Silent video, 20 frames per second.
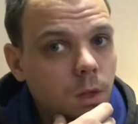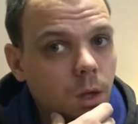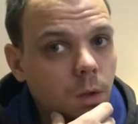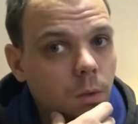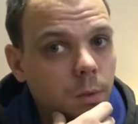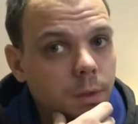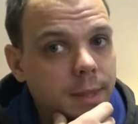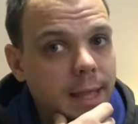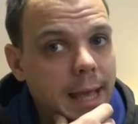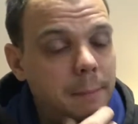
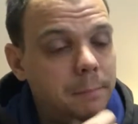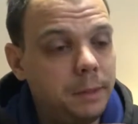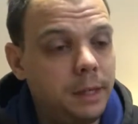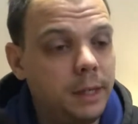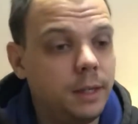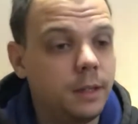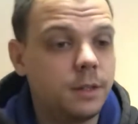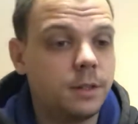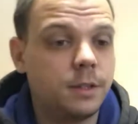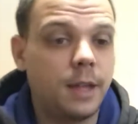with that
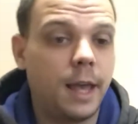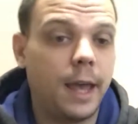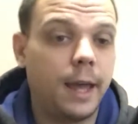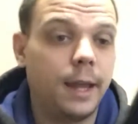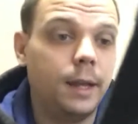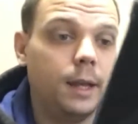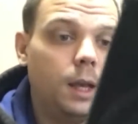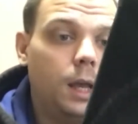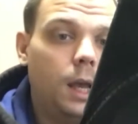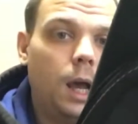being
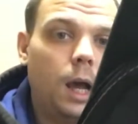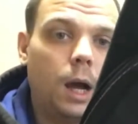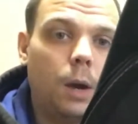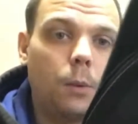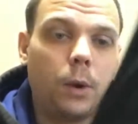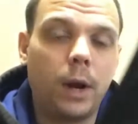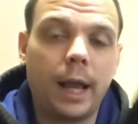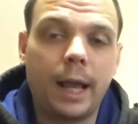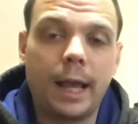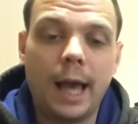said,
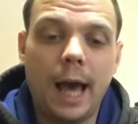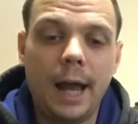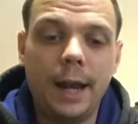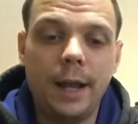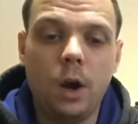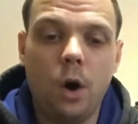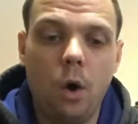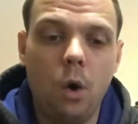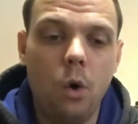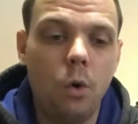when I got
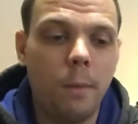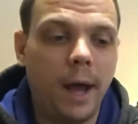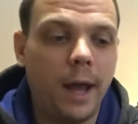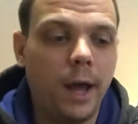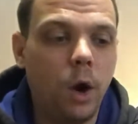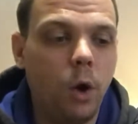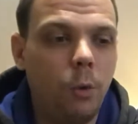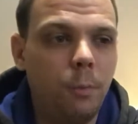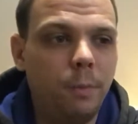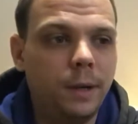it home,
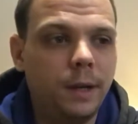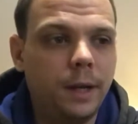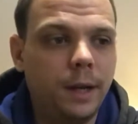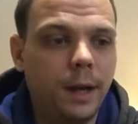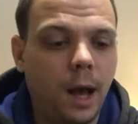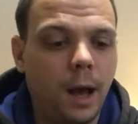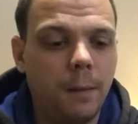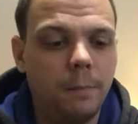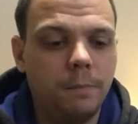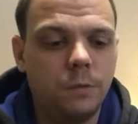I opened it
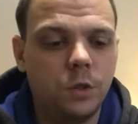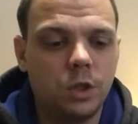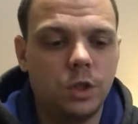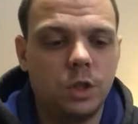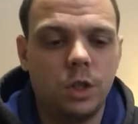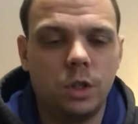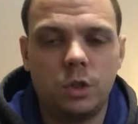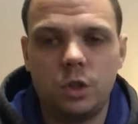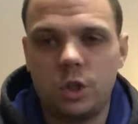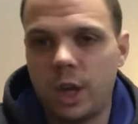up
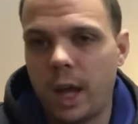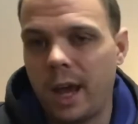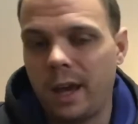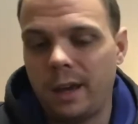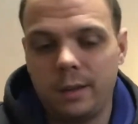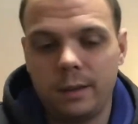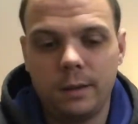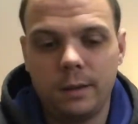just to check,